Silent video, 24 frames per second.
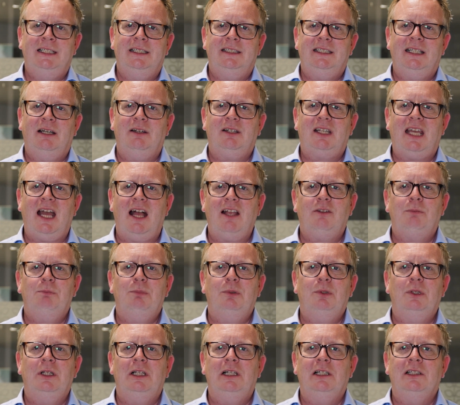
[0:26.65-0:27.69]
Now gas
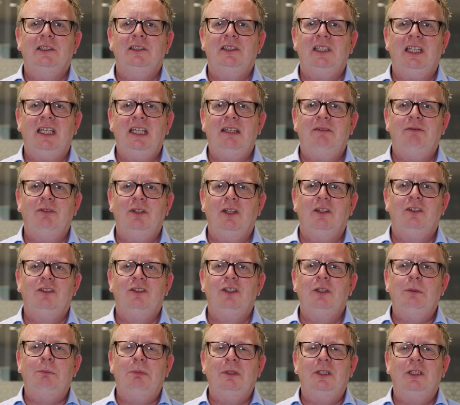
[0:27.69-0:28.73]
boilers, even the
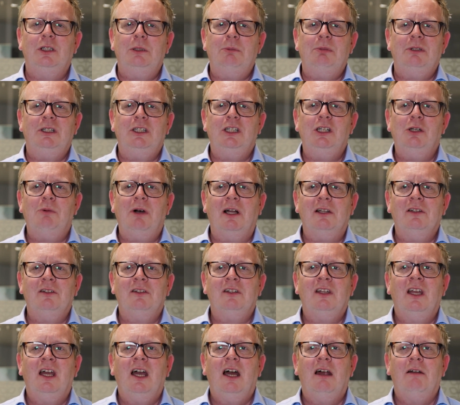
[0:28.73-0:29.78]
super duper new
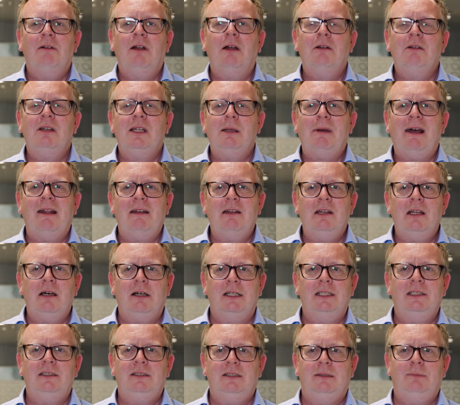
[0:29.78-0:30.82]
ones, are only about
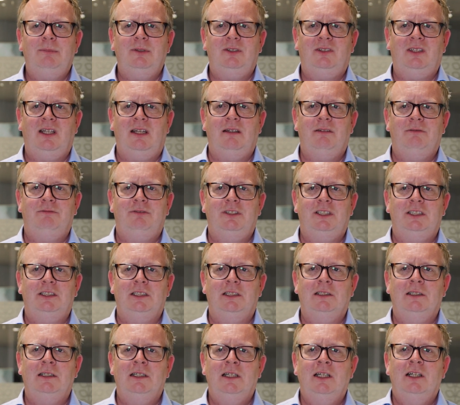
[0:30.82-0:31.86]
90%
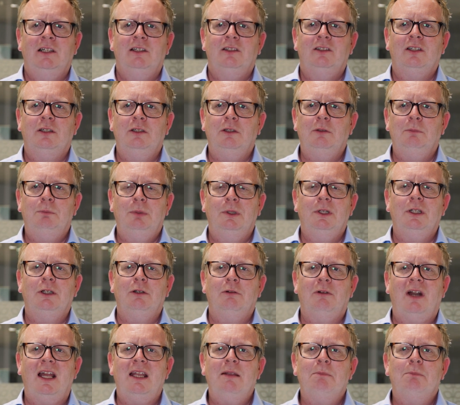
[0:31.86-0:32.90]
efficient. So you put
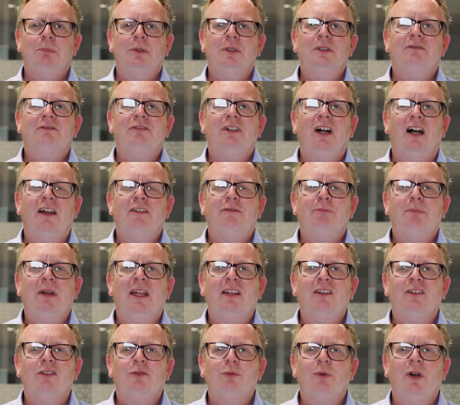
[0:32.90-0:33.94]
your 8.5
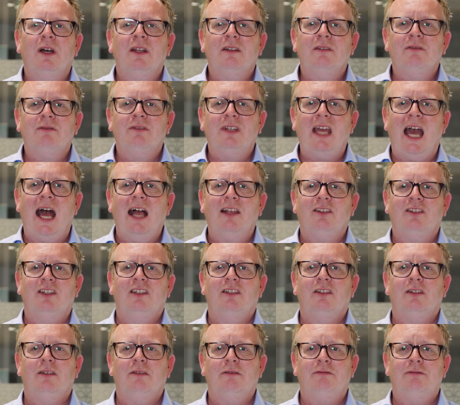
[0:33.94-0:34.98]
pence worth of gas
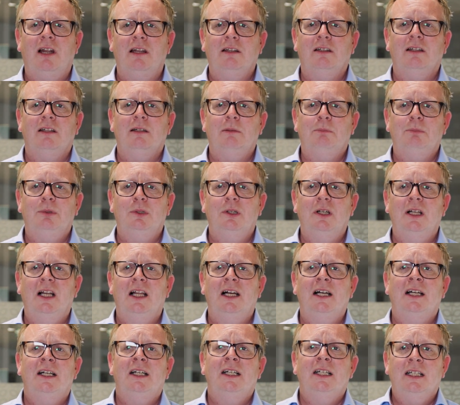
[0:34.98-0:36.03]
into the front of the
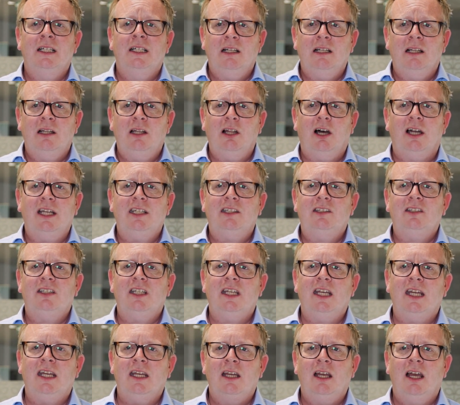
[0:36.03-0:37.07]
boiler, light
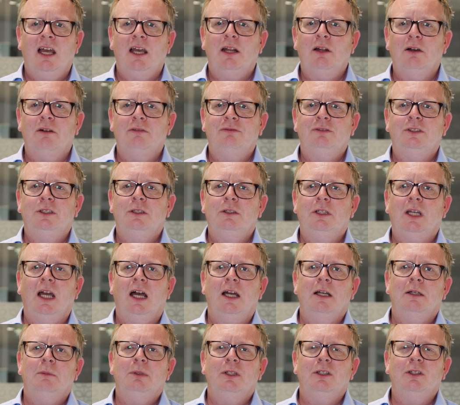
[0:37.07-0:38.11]
it, and off you
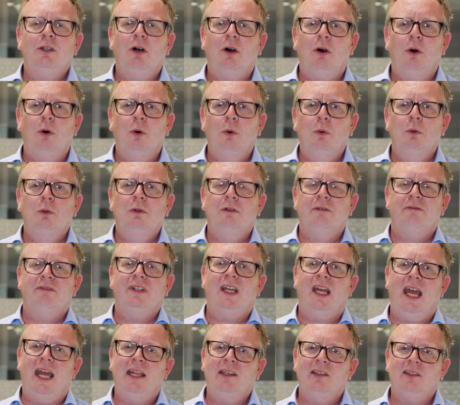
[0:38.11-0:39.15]
go. But not all of
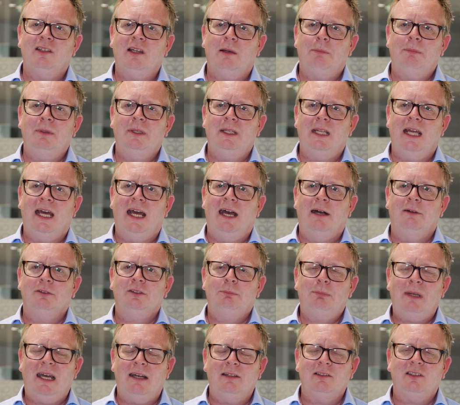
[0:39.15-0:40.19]
it ends up in the house.
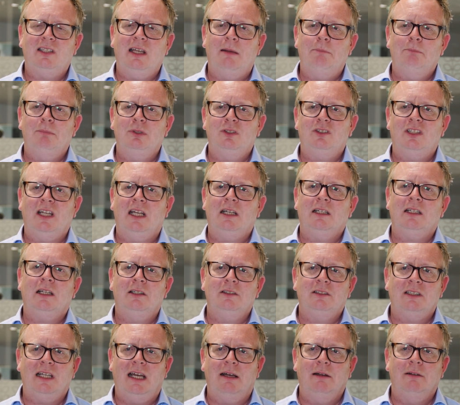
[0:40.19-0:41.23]
About 10%
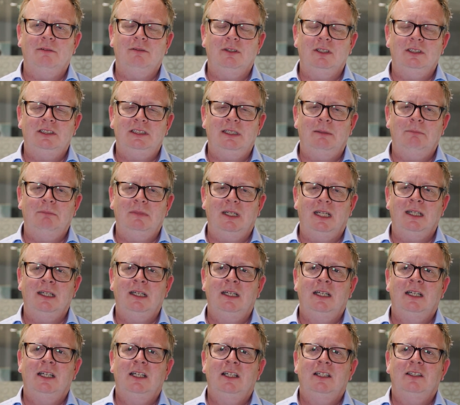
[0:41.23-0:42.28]
goes out of the chimney.
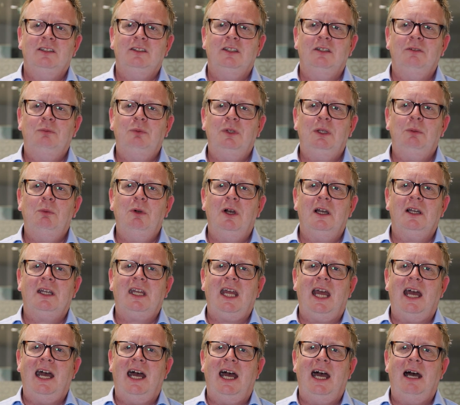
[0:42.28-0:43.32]
So if we
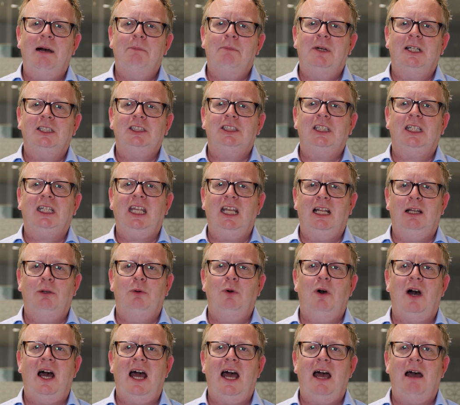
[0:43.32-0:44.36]
work out how much a
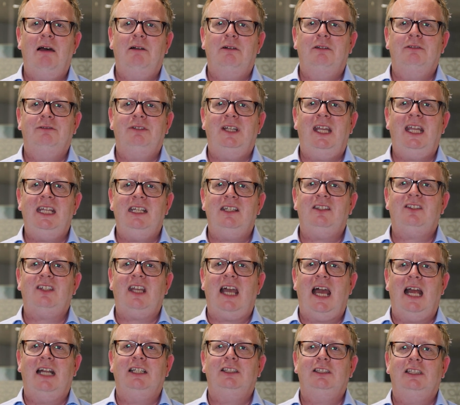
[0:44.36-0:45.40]
kilowatt hour of heat
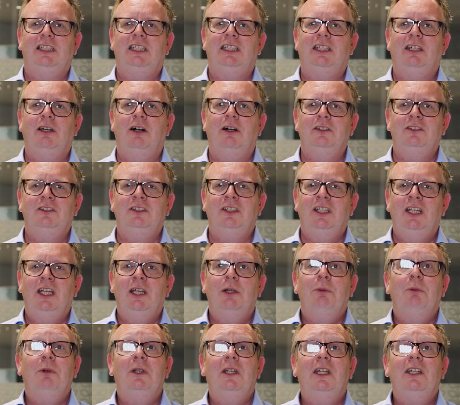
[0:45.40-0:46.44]
actually costs,
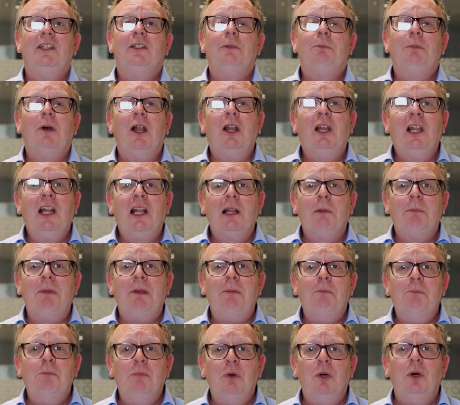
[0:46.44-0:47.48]
we need to put a little
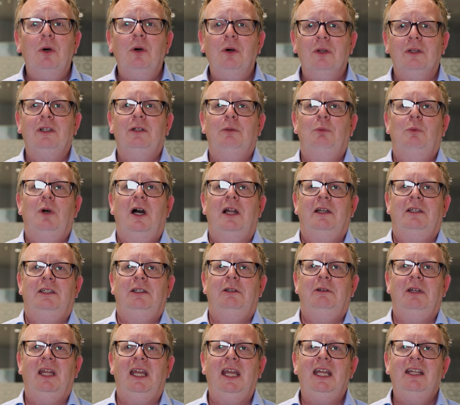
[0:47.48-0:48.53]
bit more than one
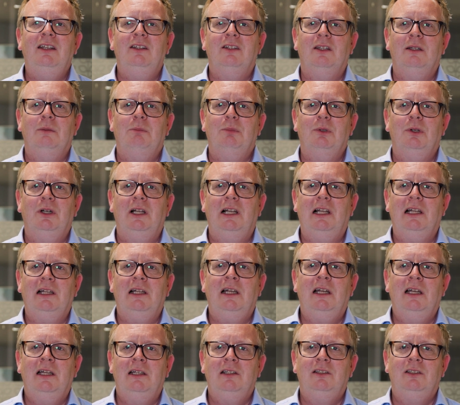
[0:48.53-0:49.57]
unit into the
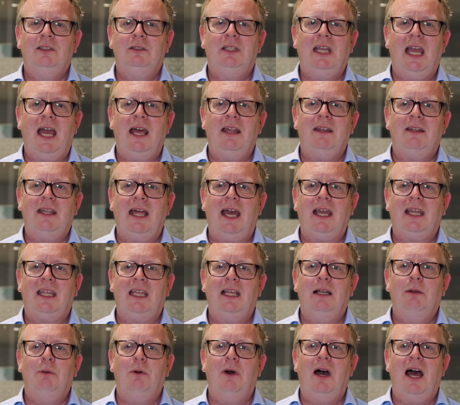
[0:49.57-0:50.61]
boiler to get that
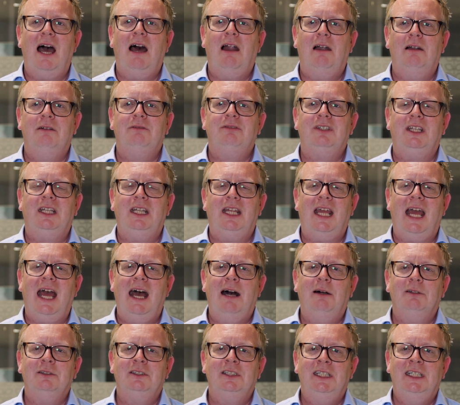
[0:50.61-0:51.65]
kilowatt hour of heat
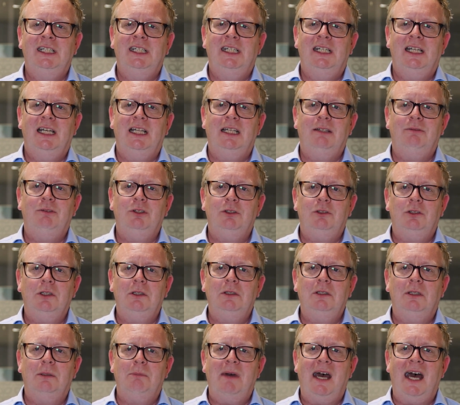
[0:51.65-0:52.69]
out. And if you
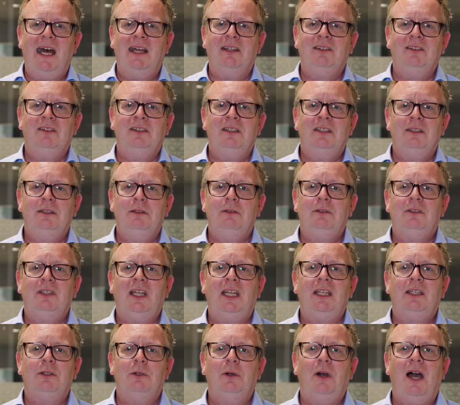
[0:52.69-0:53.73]
do the maths, you
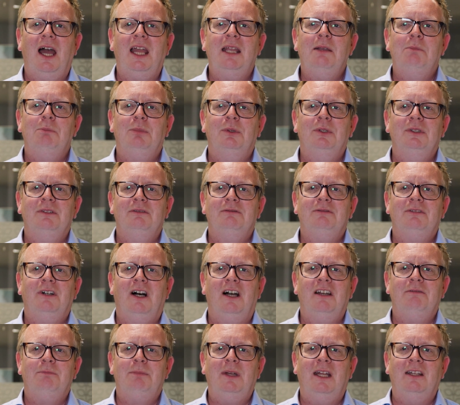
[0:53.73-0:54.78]
take your
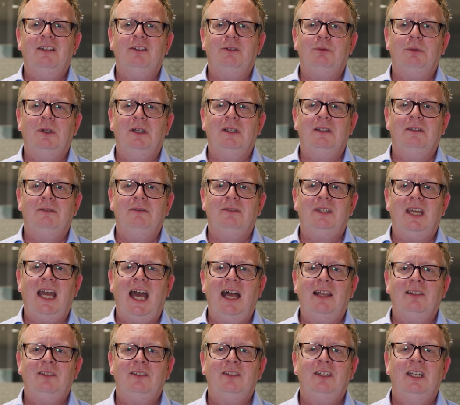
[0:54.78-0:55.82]
8.5 pence worth of
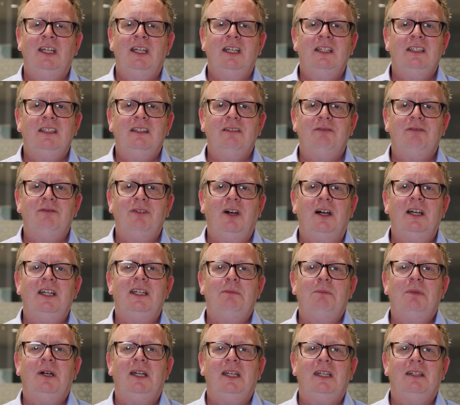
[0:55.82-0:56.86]
gas, divide
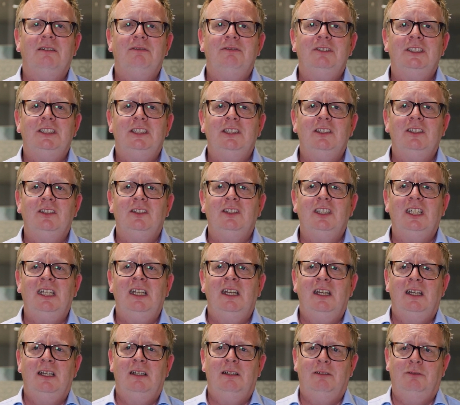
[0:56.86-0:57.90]
it by the
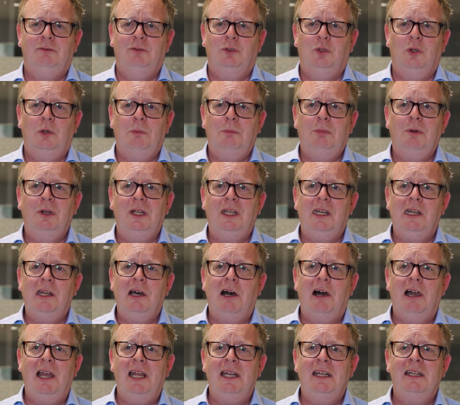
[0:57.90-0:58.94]
efficiency of
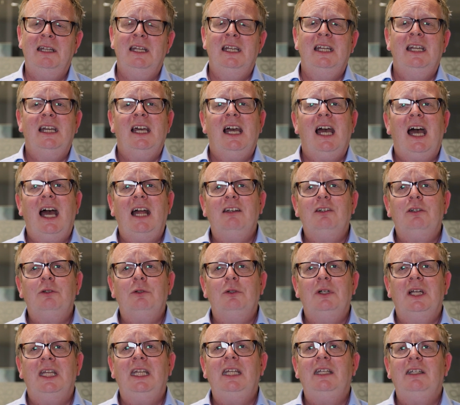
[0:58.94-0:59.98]
0.9, and
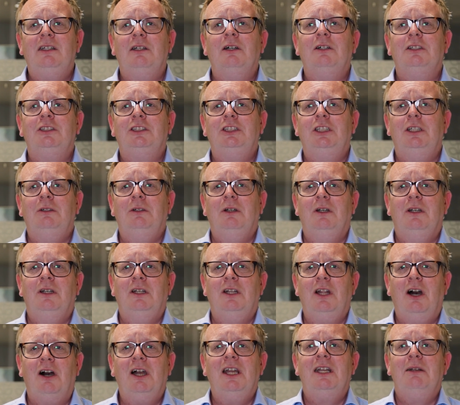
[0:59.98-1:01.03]
your heat costs you
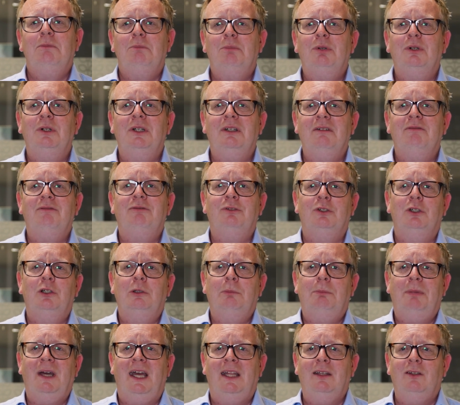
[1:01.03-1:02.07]

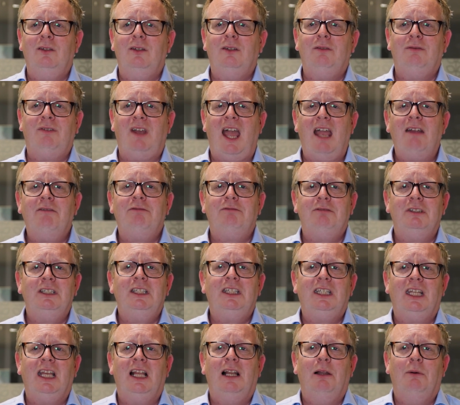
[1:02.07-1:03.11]
9.4 pence for every
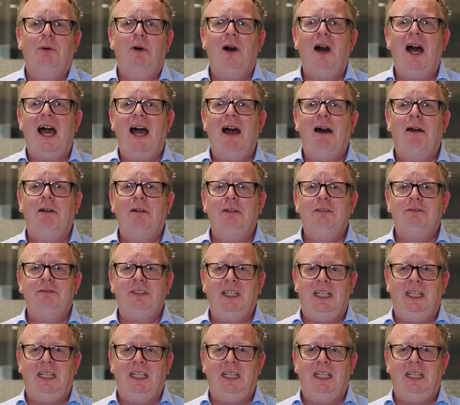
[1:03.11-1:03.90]
kilowatt hour of